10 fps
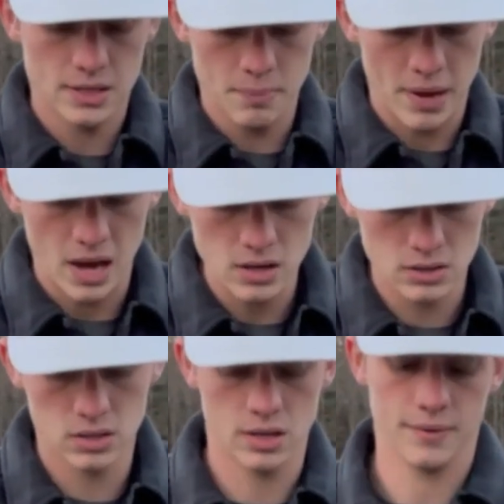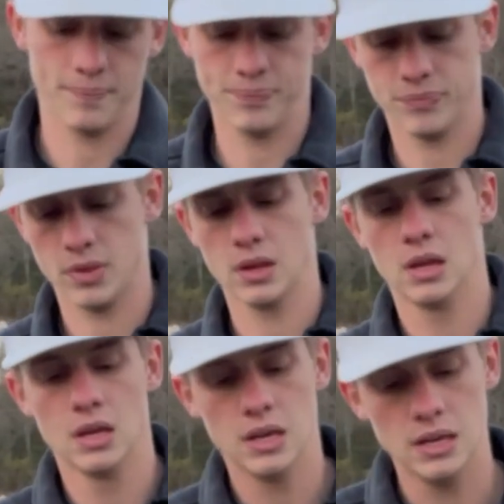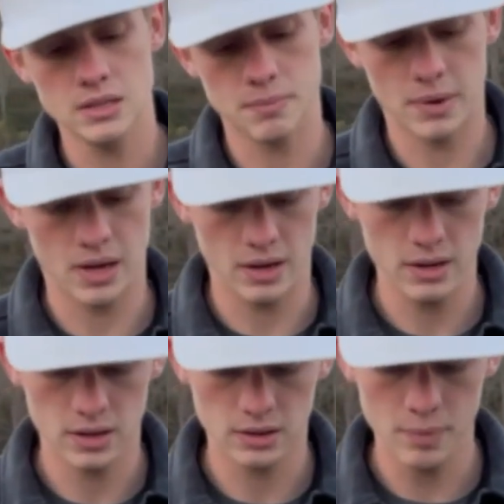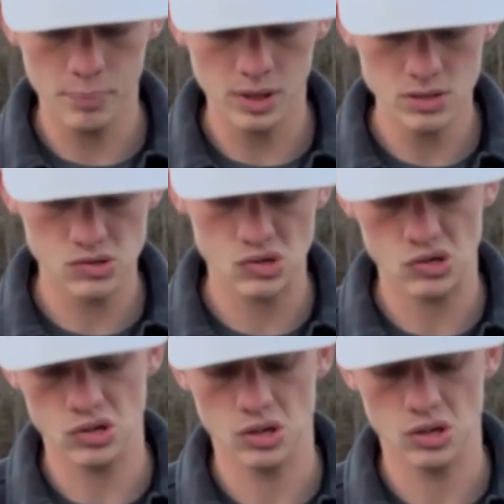box is my lipless